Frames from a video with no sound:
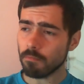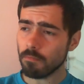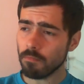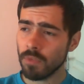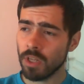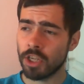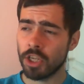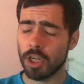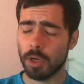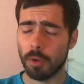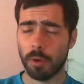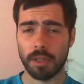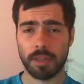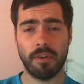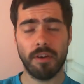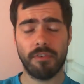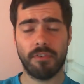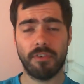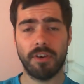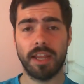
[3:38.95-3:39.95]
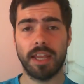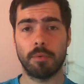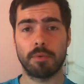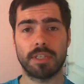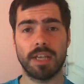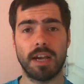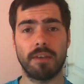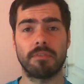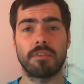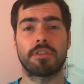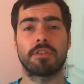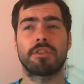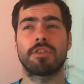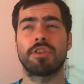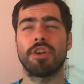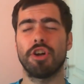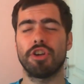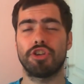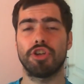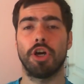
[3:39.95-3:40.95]
And you know what? The referee was having
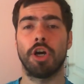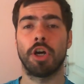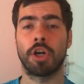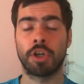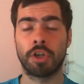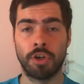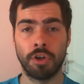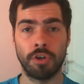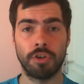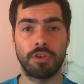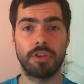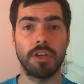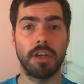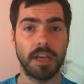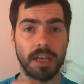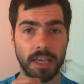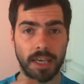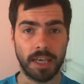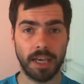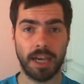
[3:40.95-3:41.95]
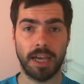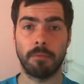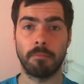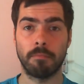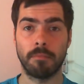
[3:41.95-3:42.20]
such a good game